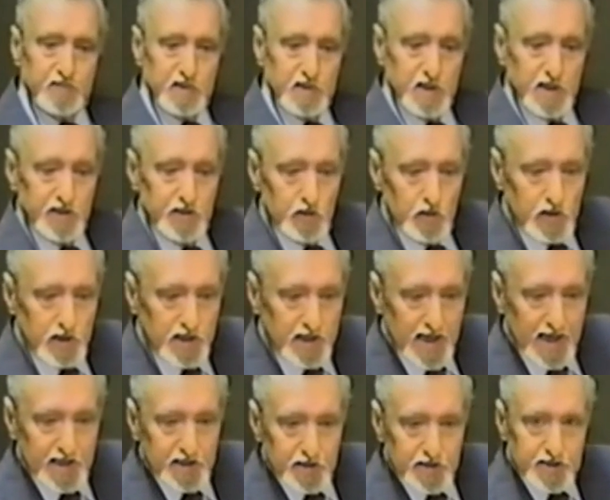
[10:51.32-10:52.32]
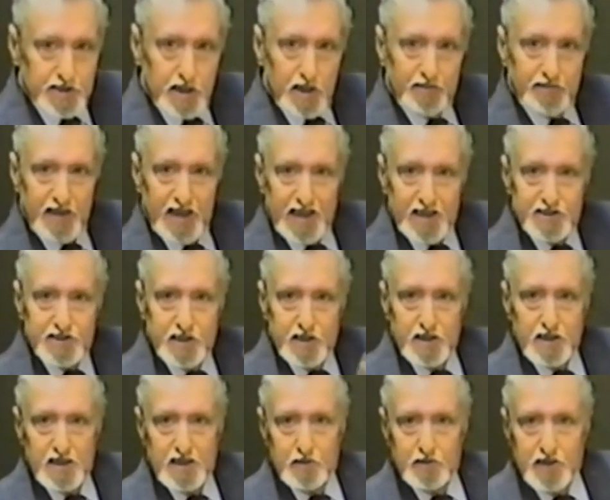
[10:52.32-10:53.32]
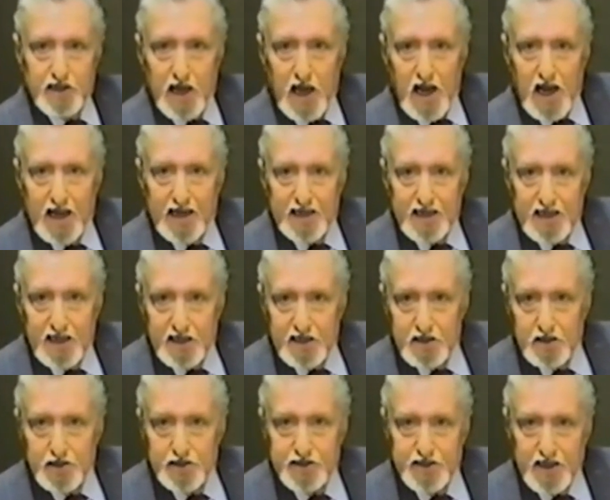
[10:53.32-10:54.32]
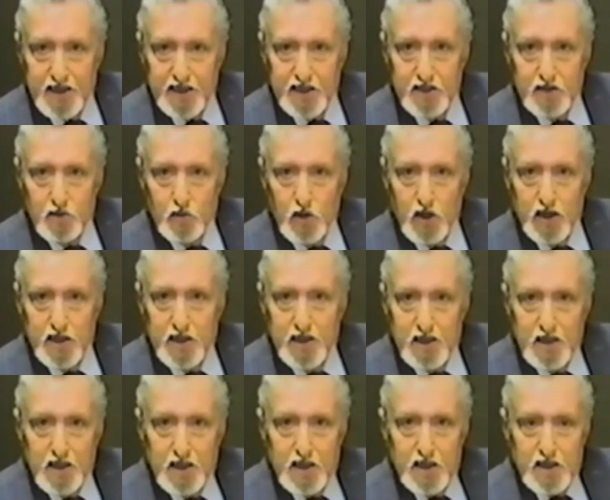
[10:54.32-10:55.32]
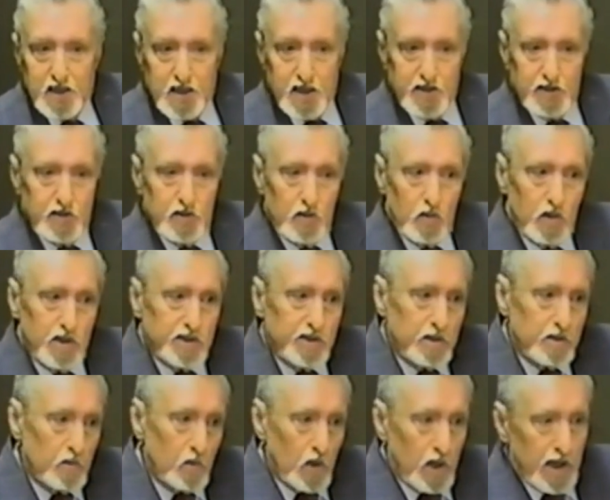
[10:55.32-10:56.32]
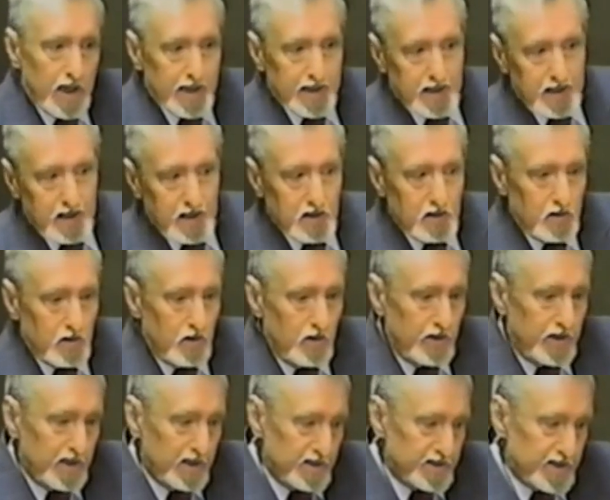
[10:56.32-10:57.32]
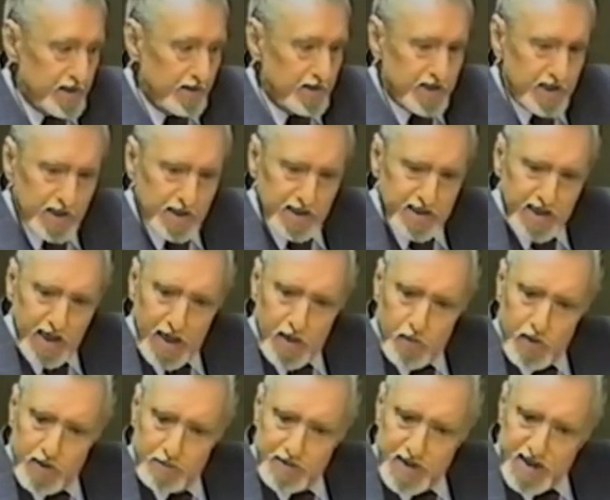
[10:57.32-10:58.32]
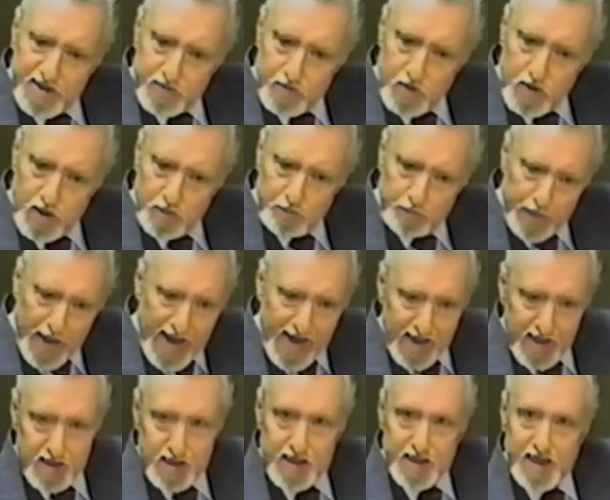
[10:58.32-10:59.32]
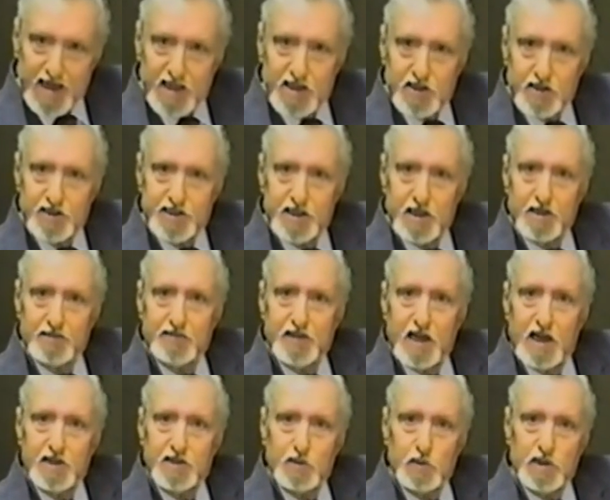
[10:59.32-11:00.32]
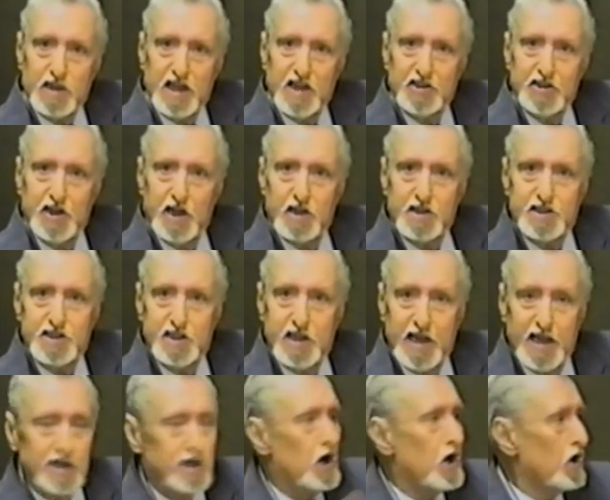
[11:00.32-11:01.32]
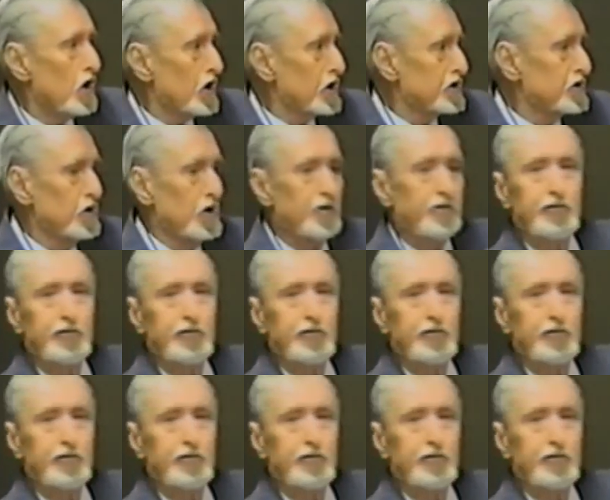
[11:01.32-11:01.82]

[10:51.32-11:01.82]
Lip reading: Can you connect yourself instantly with any ego state you want? Can you, when you're whining and groaning and suddenly say, hey, wait a minute, that's wrong. Bang, connect yourself now to an adult state or to a